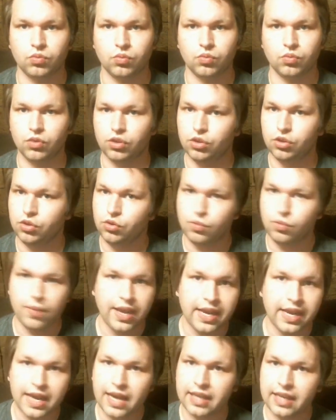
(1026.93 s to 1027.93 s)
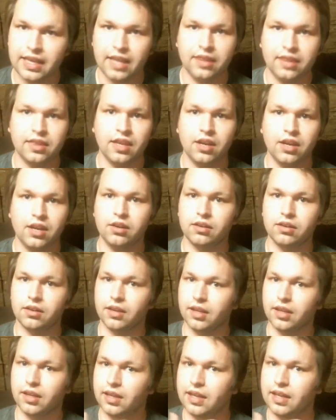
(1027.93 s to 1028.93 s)
Well, you may not get there.
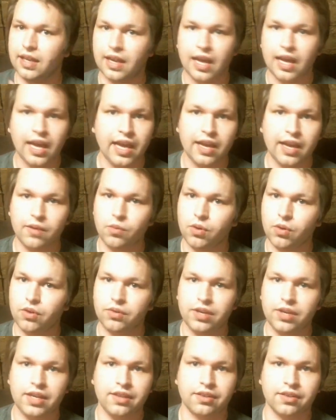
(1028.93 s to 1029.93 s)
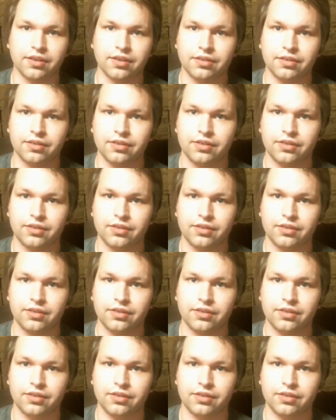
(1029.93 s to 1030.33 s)
I won't either.